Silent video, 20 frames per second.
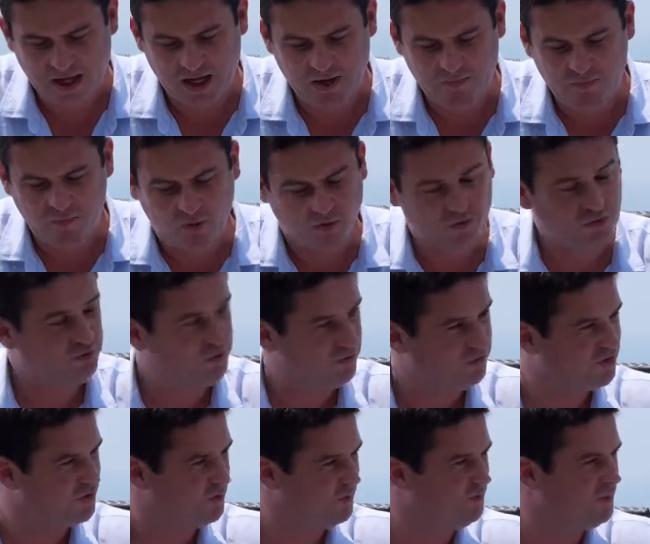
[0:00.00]
Rock the
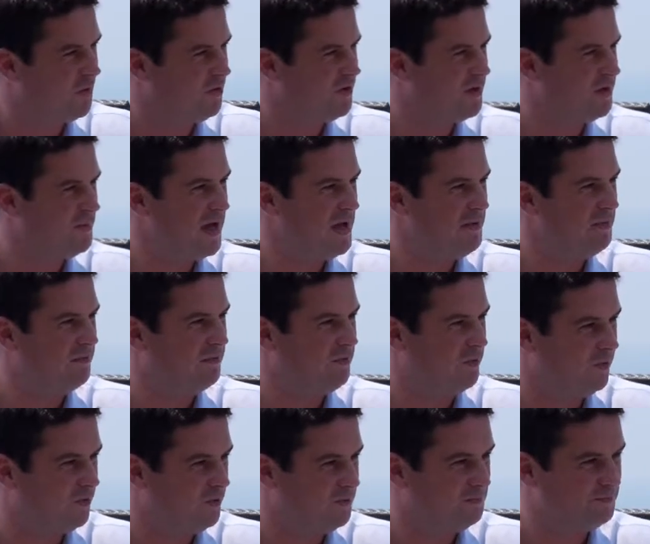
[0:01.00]
Sausage, we've spoken about
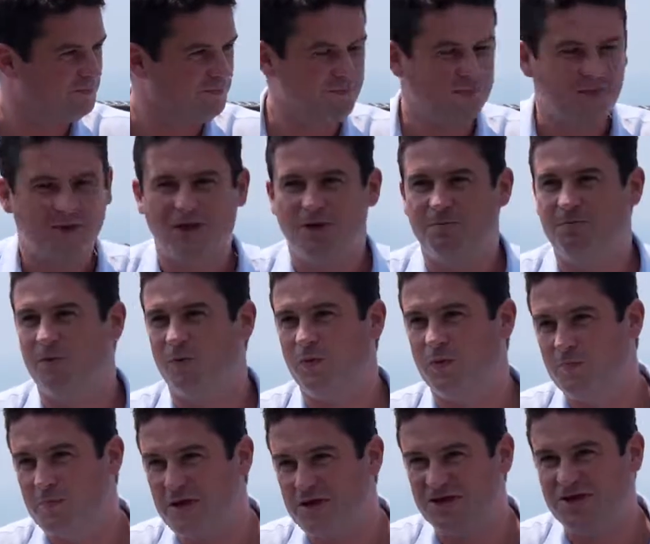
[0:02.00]
before. But
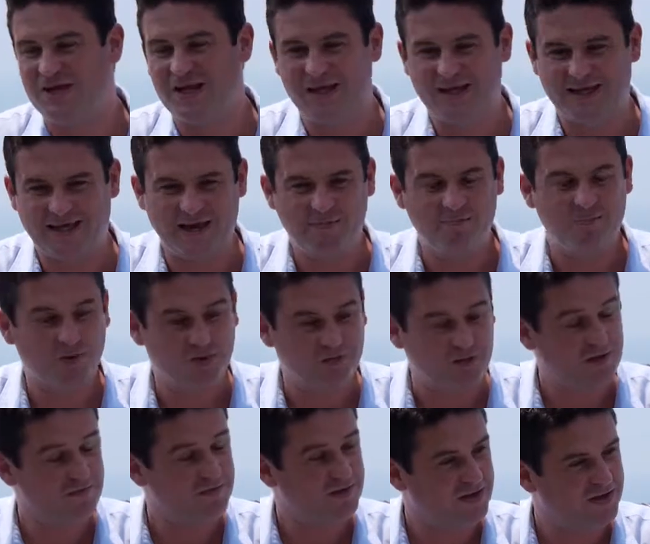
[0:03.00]
we'll mention it again
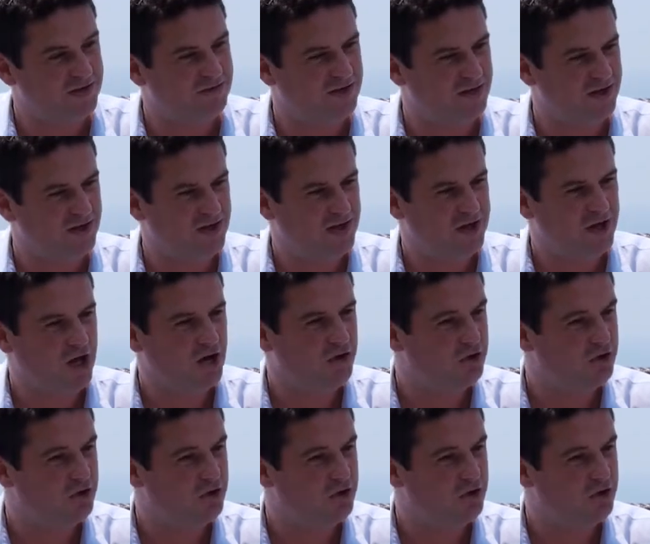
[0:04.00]
because I think it's a